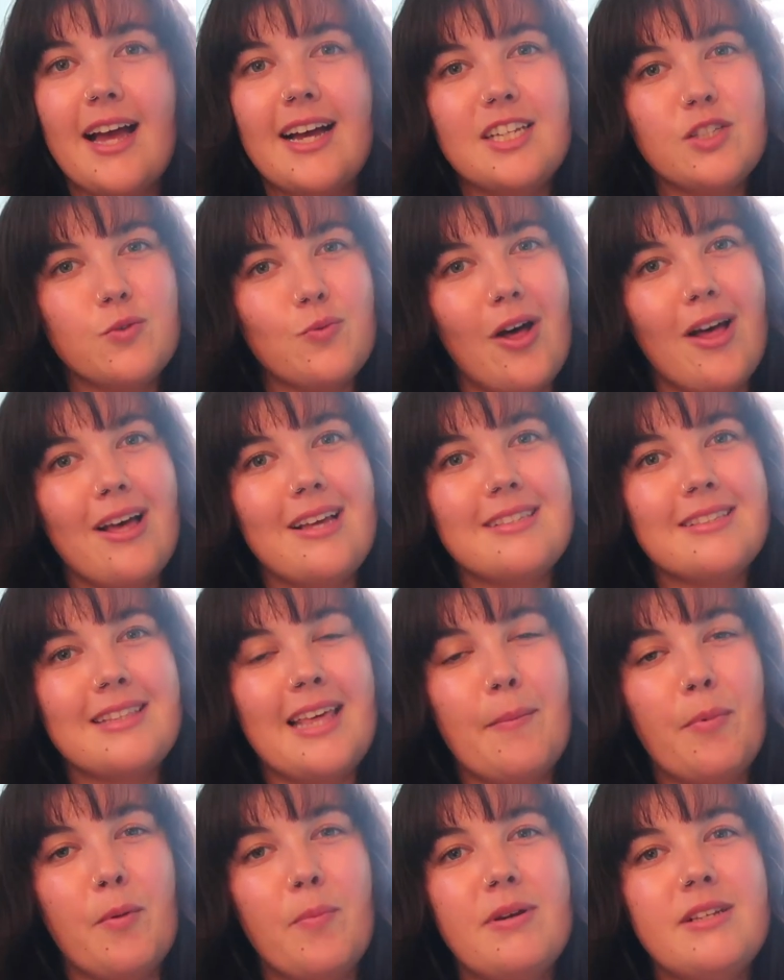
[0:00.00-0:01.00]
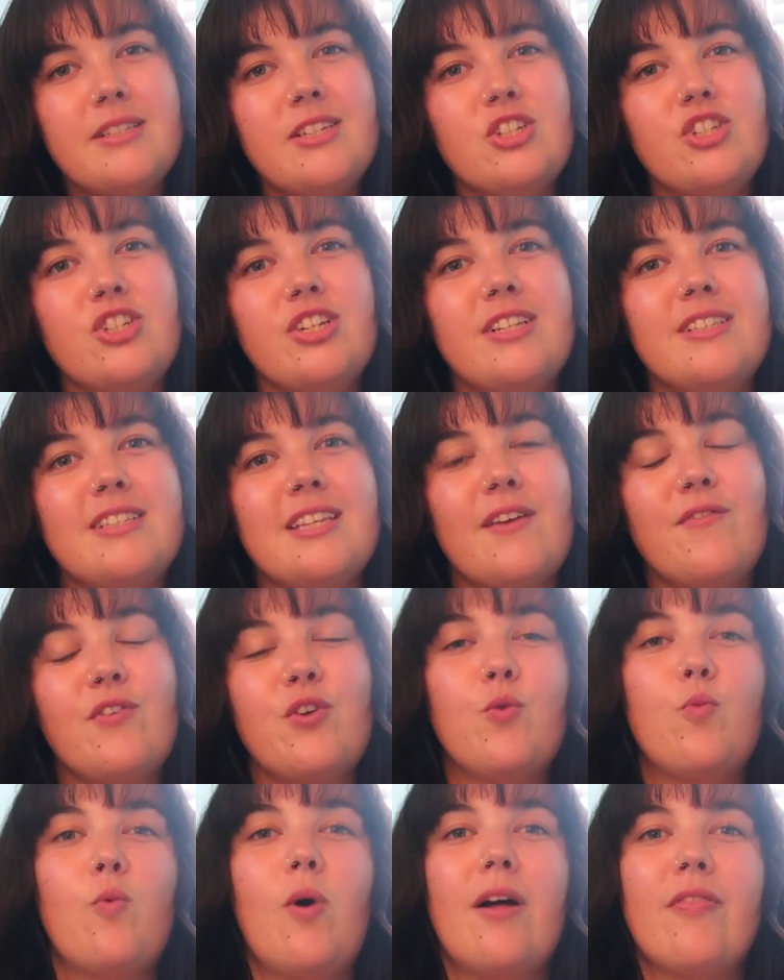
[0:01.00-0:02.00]
as well as labor positions if
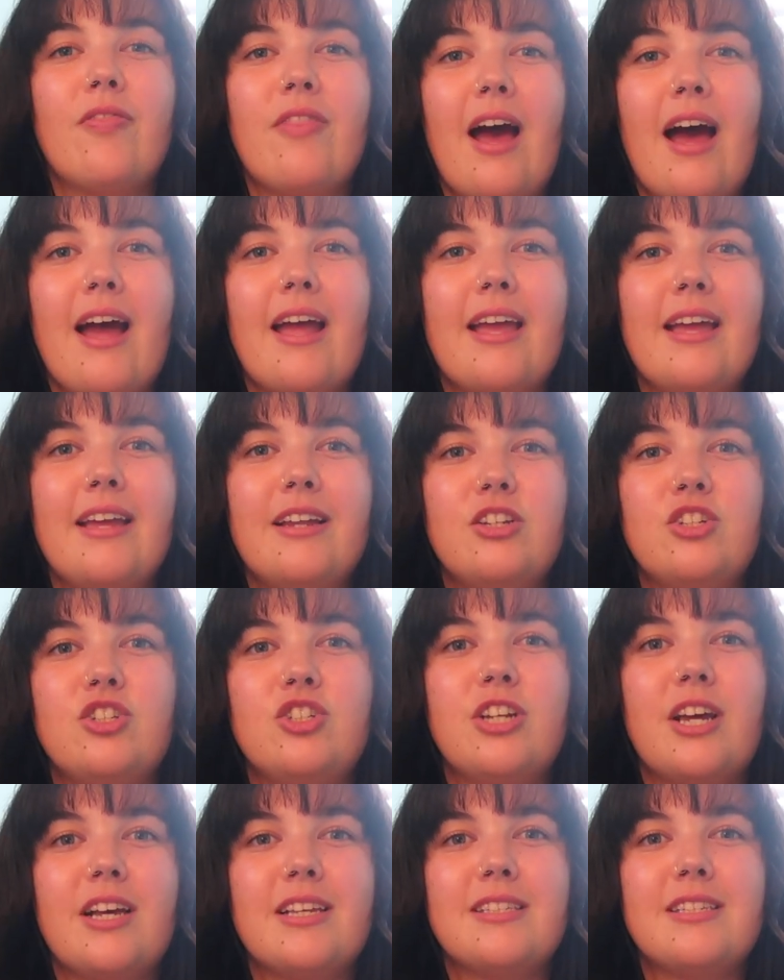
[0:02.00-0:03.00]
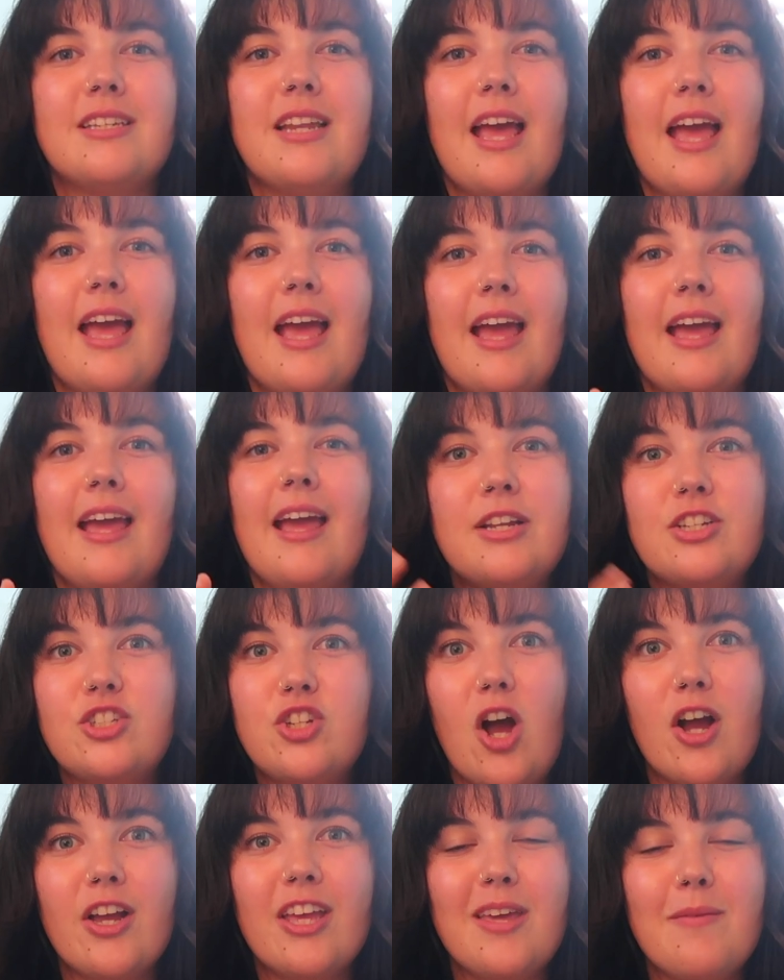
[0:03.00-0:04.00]
you want that in just a
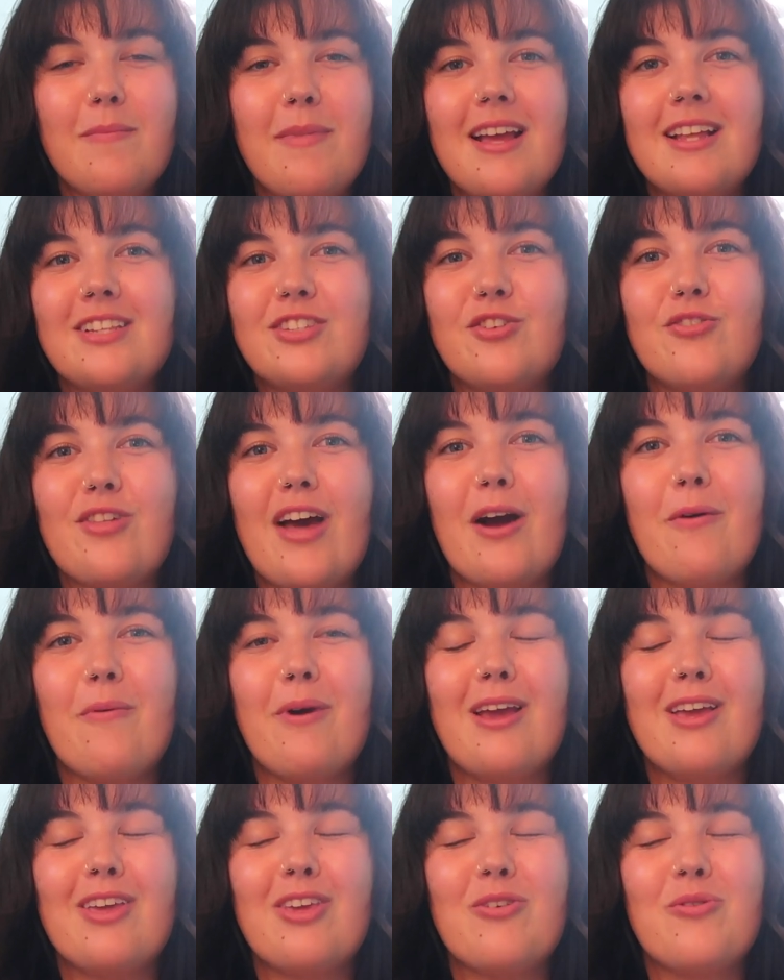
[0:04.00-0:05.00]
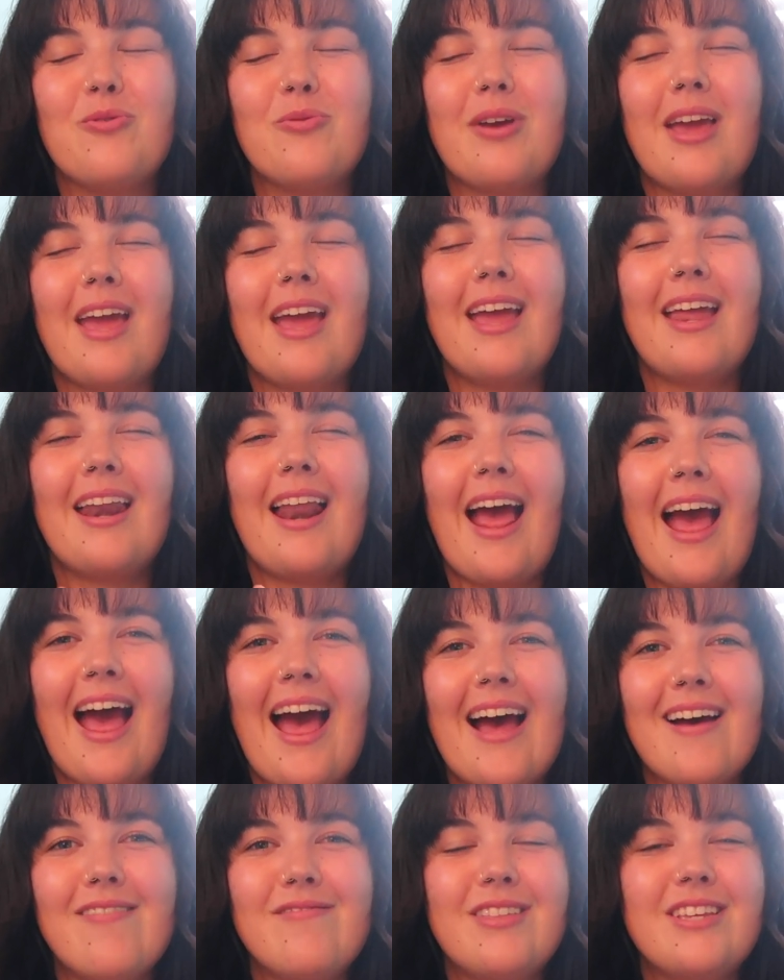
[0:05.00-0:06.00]
document, so that way you can
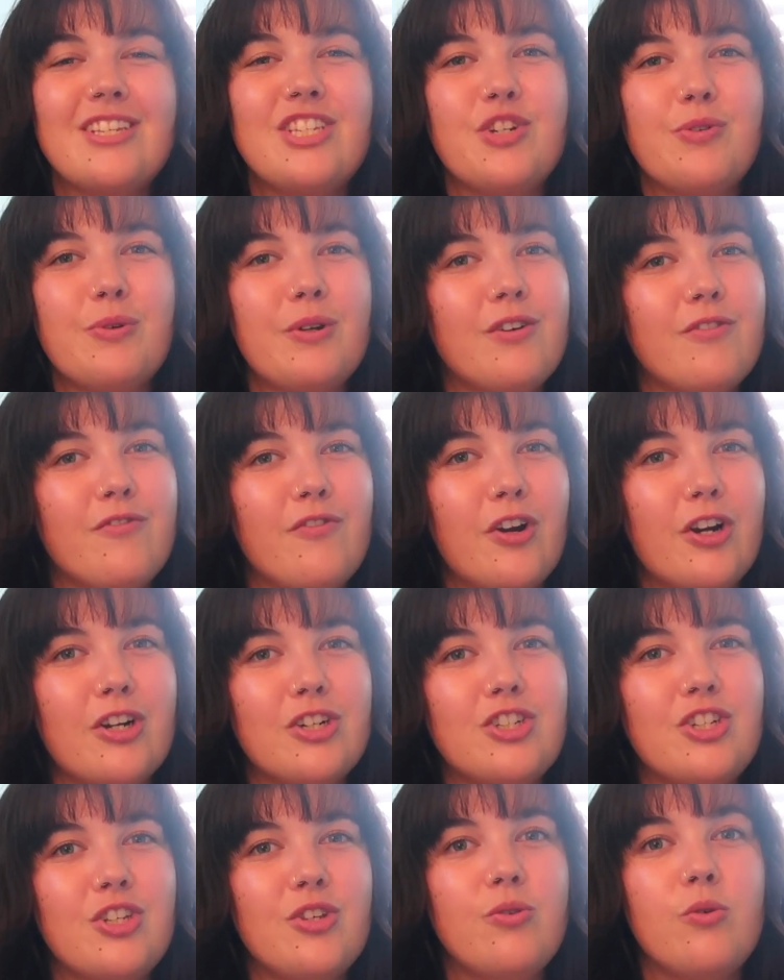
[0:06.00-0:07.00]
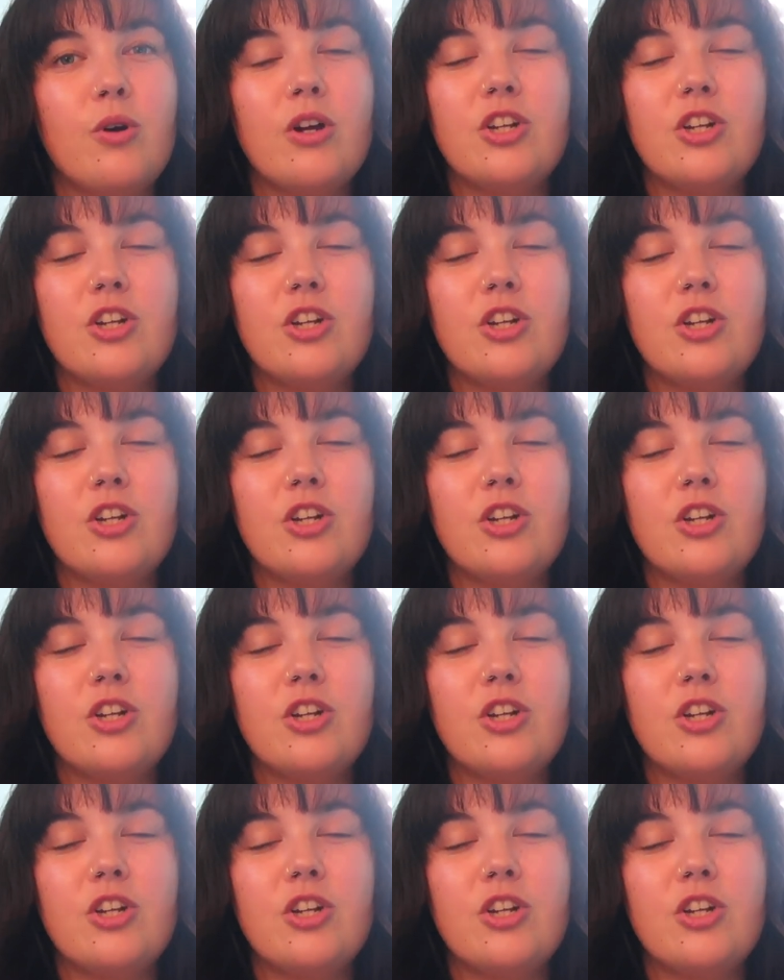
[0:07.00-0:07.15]
have this to refer to